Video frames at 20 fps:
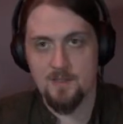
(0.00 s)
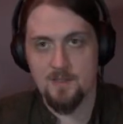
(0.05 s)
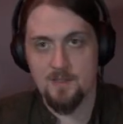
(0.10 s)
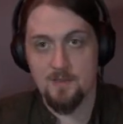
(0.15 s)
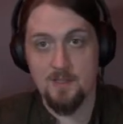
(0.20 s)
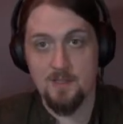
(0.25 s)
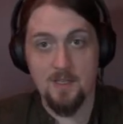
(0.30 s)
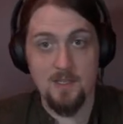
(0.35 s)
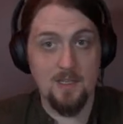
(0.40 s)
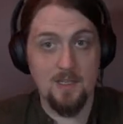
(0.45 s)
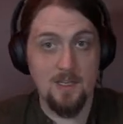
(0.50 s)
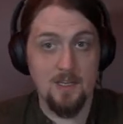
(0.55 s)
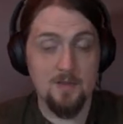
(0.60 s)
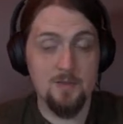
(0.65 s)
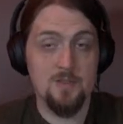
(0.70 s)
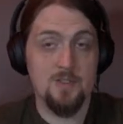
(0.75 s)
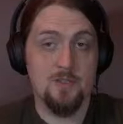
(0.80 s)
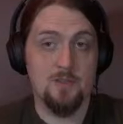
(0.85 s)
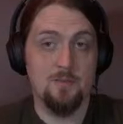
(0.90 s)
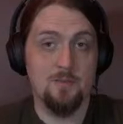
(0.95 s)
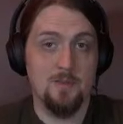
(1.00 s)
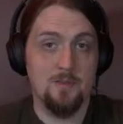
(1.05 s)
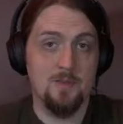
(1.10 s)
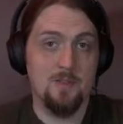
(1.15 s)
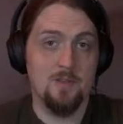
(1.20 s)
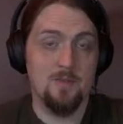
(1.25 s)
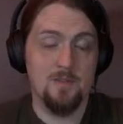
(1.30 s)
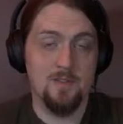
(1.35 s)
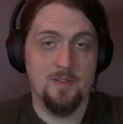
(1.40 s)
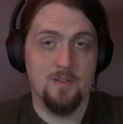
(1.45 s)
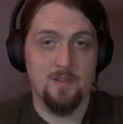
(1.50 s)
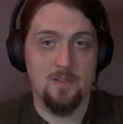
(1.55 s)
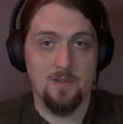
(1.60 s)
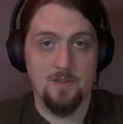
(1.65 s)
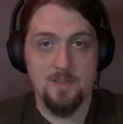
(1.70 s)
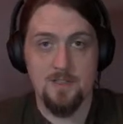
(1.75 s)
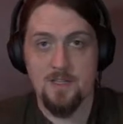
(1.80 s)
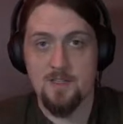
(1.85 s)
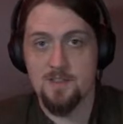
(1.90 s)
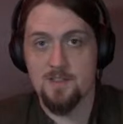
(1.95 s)
So the other stream that we do is on
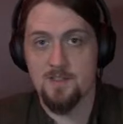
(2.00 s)
Thursdays